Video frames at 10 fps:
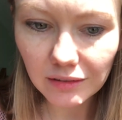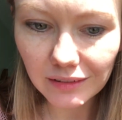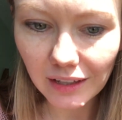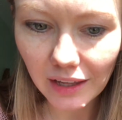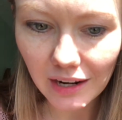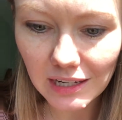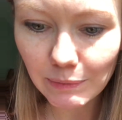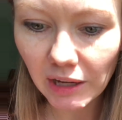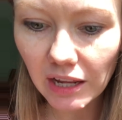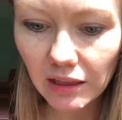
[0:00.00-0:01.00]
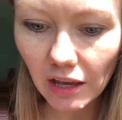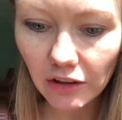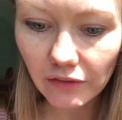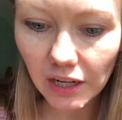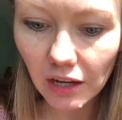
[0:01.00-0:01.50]
I can explain it in the
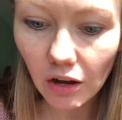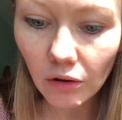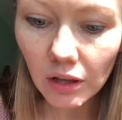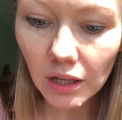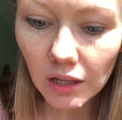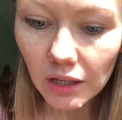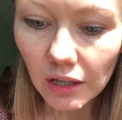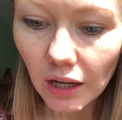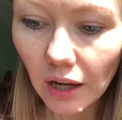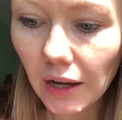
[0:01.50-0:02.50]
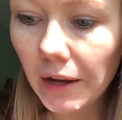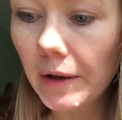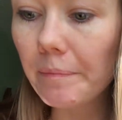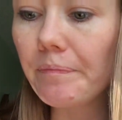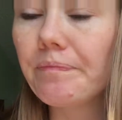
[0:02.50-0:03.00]
other video.
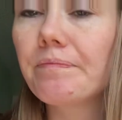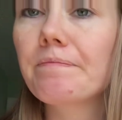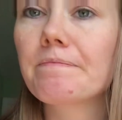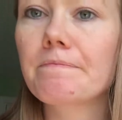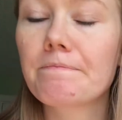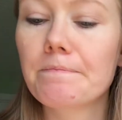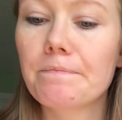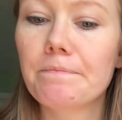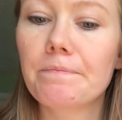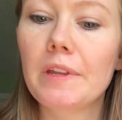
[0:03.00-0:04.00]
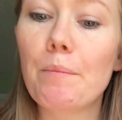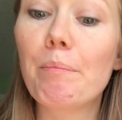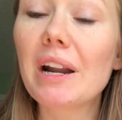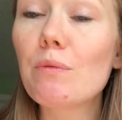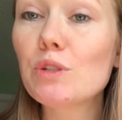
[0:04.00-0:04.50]

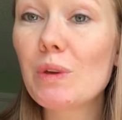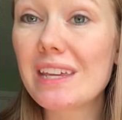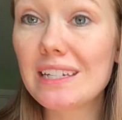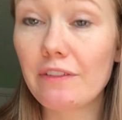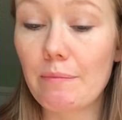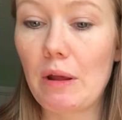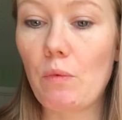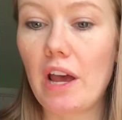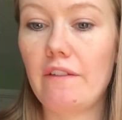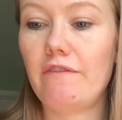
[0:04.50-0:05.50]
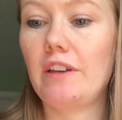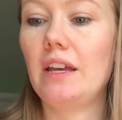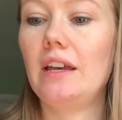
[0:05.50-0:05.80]
But it was with a different midwife.